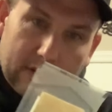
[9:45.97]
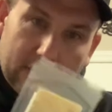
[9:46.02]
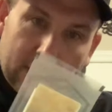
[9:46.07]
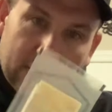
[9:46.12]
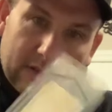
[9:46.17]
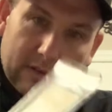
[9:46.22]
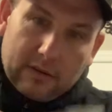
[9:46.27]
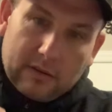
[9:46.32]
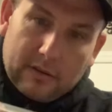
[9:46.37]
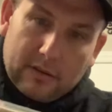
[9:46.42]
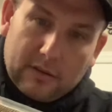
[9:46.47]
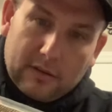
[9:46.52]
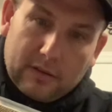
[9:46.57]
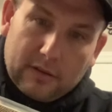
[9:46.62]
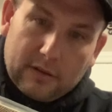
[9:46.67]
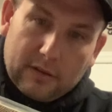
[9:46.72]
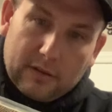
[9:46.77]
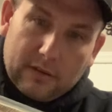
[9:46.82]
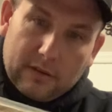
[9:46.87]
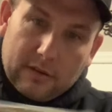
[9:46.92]

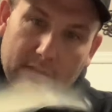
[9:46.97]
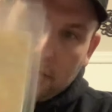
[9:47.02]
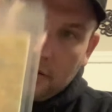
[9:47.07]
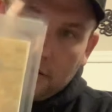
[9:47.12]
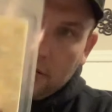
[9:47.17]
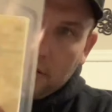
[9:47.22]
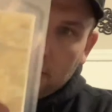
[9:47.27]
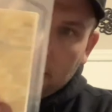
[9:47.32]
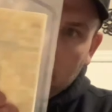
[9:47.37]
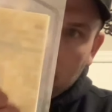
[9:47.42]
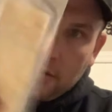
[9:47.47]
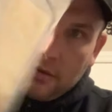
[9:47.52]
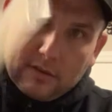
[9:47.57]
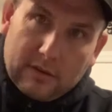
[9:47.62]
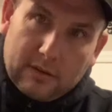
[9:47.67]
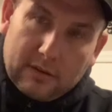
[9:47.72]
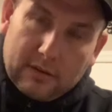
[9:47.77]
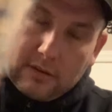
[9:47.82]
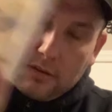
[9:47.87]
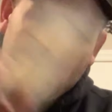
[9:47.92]

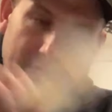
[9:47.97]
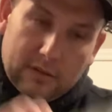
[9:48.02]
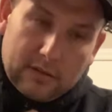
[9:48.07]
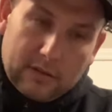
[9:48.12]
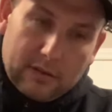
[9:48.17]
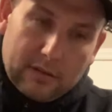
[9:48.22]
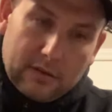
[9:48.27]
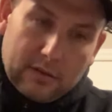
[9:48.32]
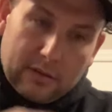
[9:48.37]
[no speech]